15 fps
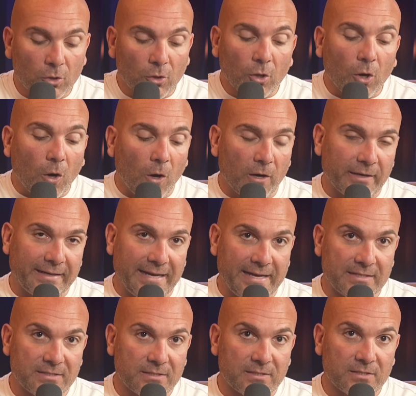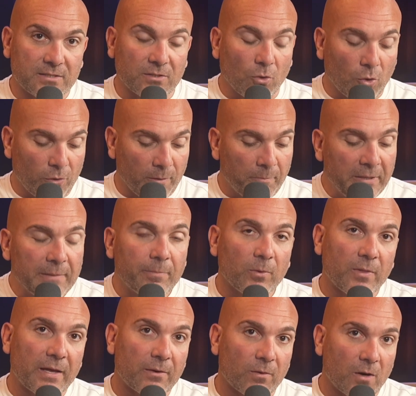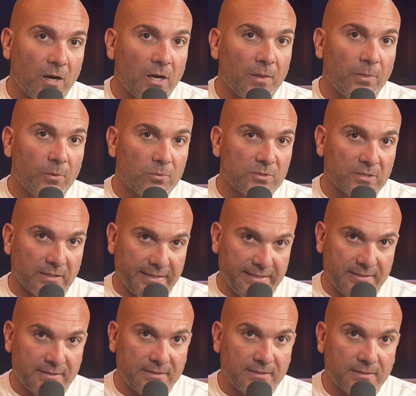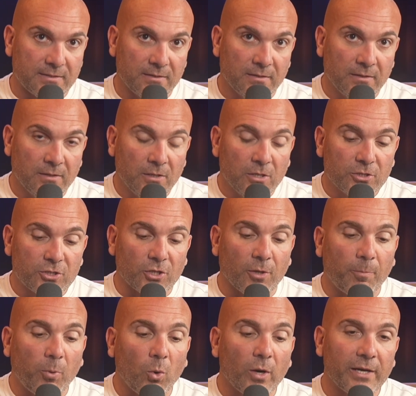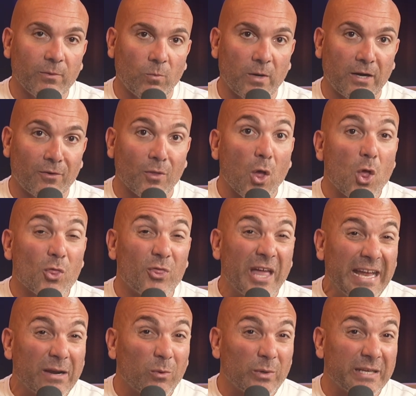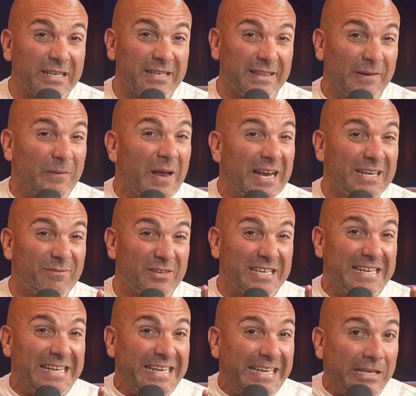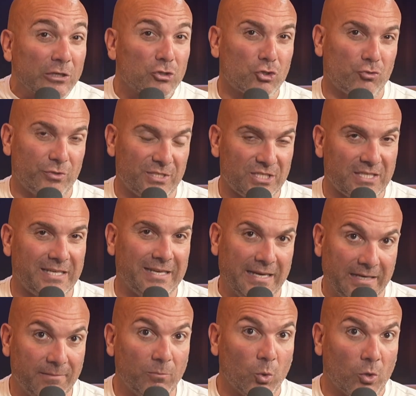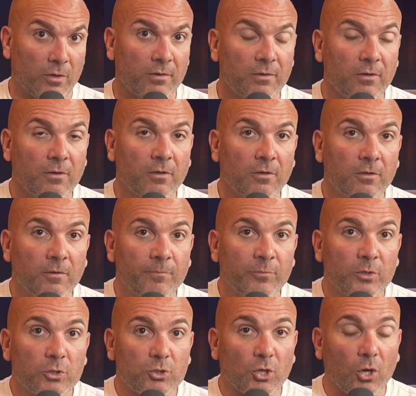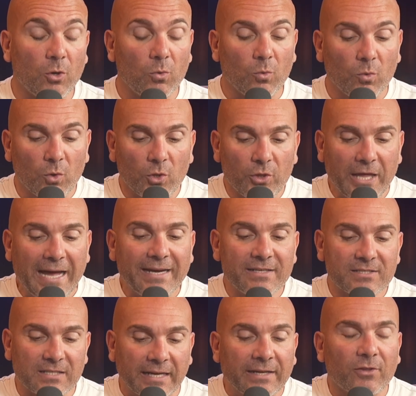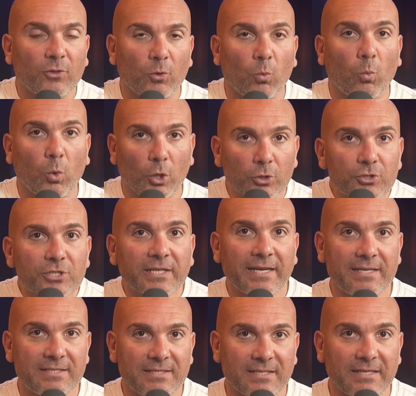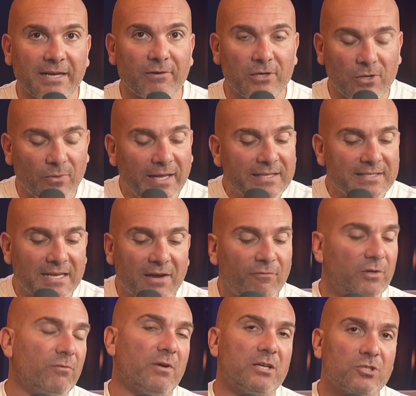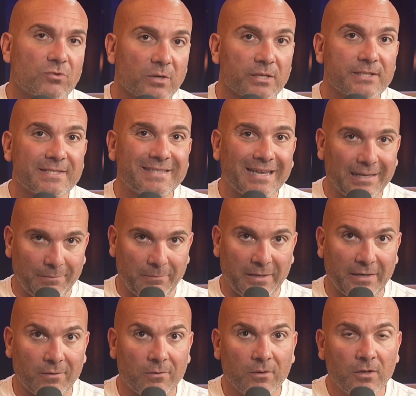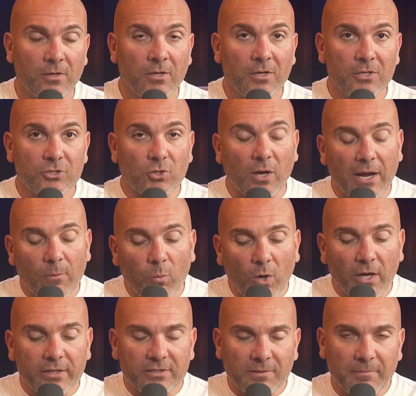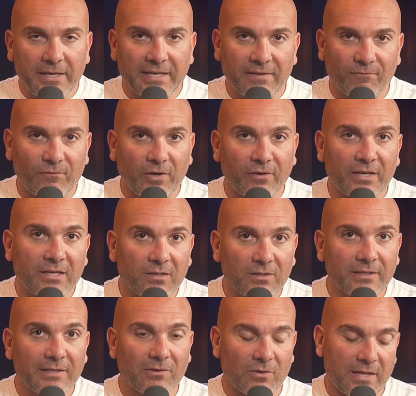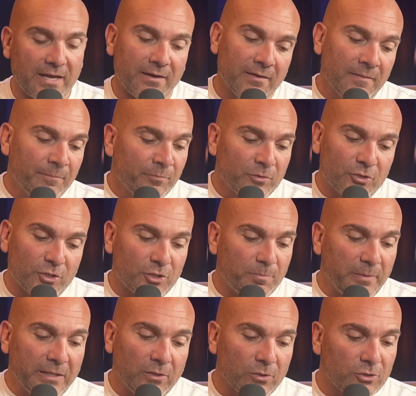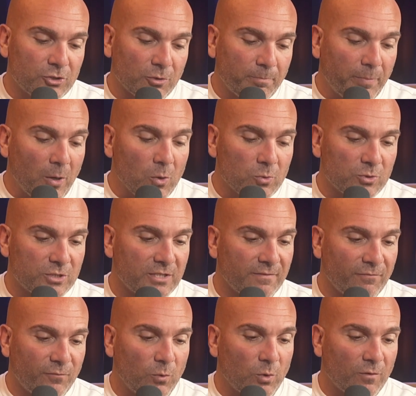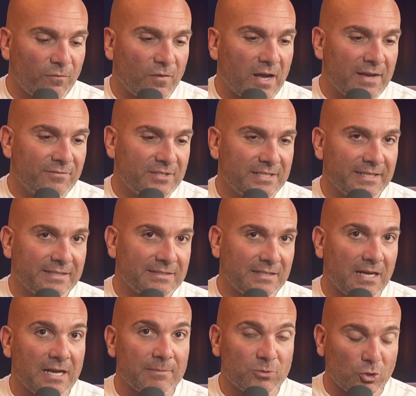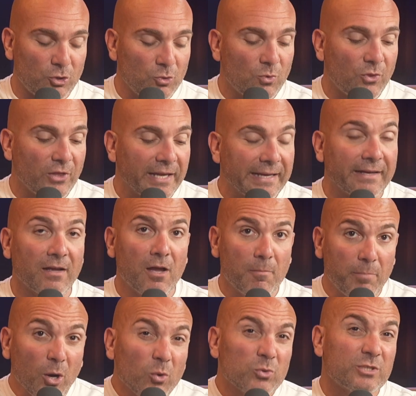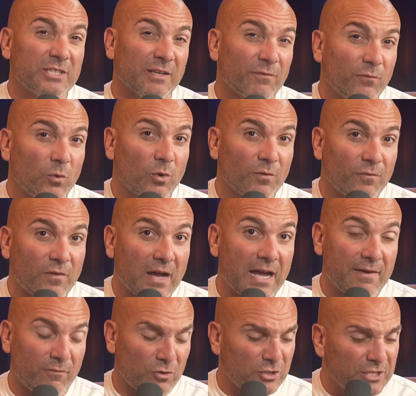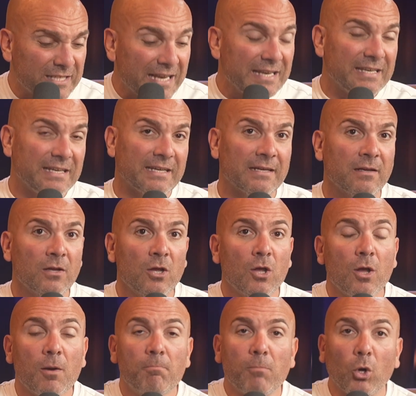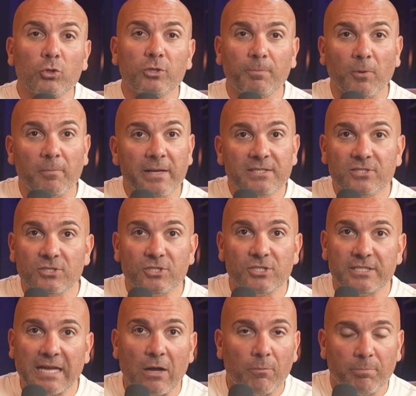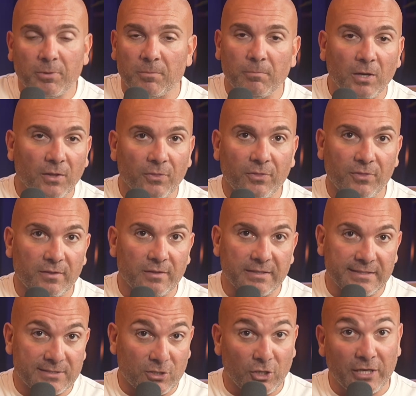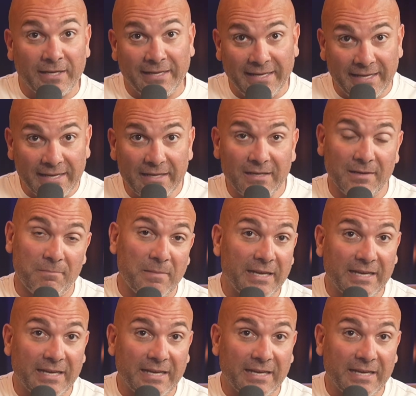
our guests or the people that are on those lists to the point where they're not even interested anymore. So that is like the worst case scenario. That's every restaurant's nightmare. So I want to make it very clear that just because you're posting 4 or 5, 6 times, or you think posting 4 or 5 or sending multiple messages out per month is going to hit and make